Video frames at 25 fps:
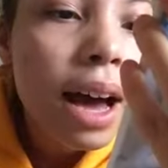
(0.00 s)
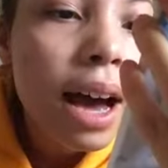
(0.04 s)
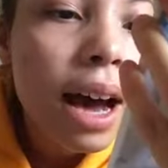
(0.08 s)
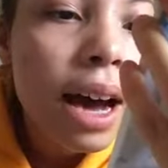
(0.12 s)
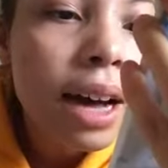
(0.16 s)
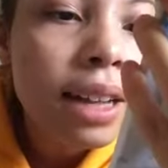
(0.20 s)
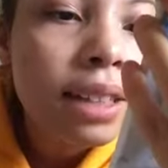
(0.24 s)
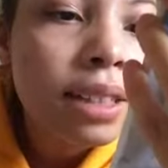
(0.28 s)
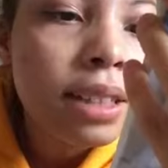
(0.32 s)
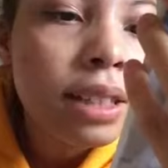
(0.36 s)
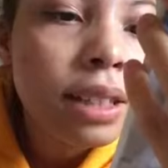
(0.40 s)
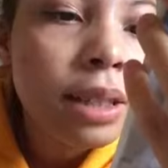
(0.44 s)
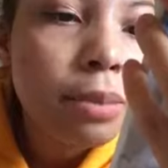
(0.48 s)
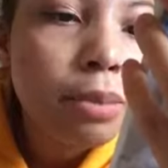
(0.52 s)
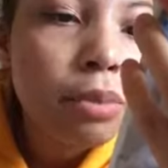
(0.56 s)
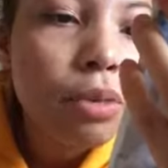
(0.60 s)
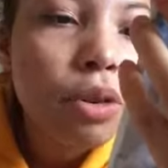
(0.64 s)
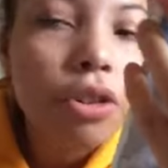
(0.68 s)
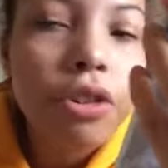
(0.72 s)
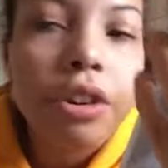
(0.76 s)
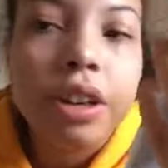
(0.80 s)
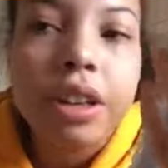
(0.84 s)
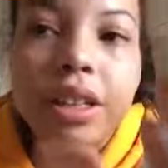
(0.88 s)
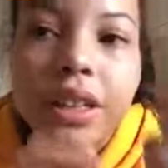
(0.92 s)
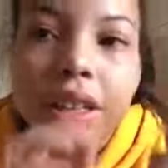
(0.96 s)
Adelaine
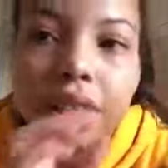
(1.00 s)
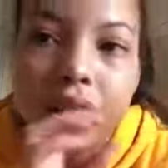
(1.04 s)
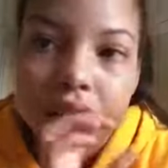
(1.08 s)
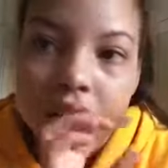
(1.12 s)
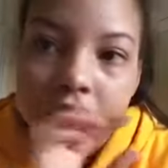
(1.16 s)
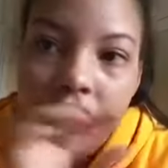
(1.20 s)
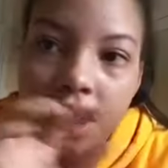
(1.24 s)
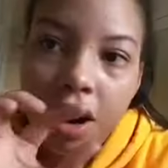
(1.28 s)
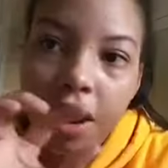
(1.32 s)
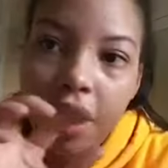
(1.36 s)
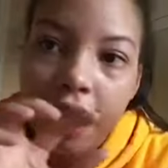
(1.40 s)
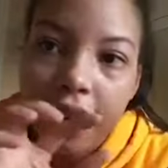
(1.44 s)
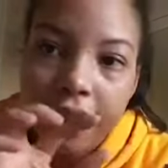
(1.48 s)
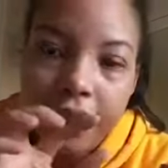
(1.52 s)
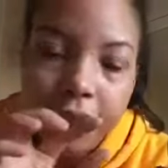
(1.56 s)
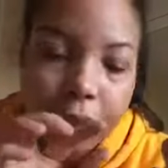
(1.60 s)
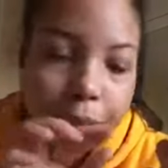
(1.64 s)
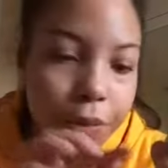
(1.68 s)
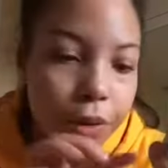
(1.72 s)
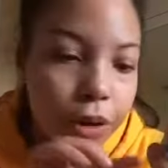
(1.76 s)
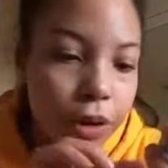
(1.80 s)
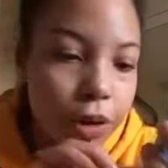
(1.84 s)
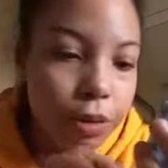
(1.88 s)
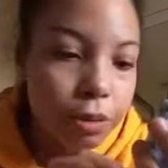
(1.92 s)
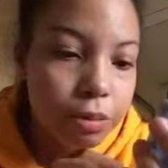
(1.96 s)
Morin, and then Tarte at the
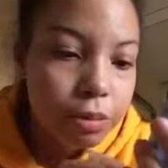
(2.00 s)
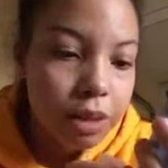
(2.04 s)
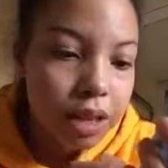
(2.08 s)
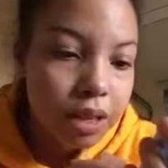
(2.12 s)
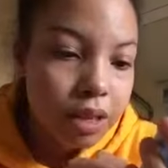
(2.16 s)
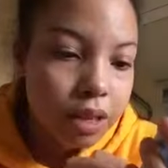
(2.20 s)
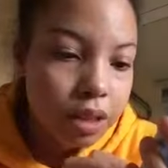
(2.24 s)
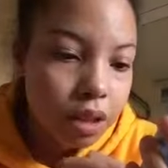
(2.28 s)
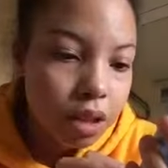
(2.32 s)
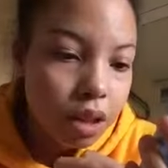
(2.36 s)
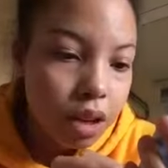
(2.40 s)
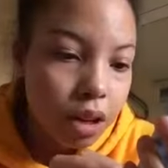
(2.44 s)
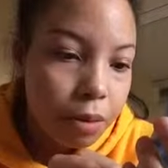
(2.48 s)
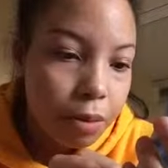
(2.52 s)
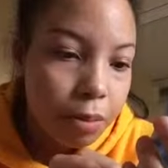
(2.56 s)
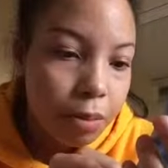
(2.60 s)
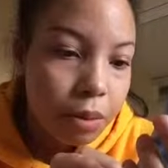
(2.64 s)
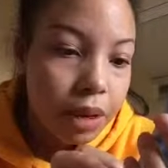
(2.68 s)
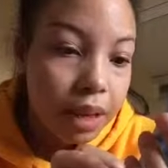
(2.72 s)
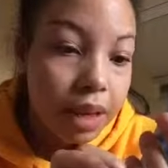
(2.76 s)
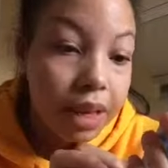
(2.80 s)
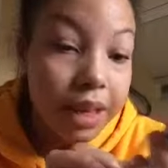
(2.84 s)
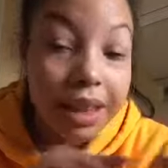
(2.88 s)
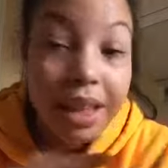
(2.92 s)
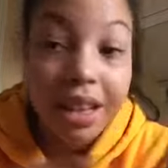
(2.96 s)
bottom. That's the company.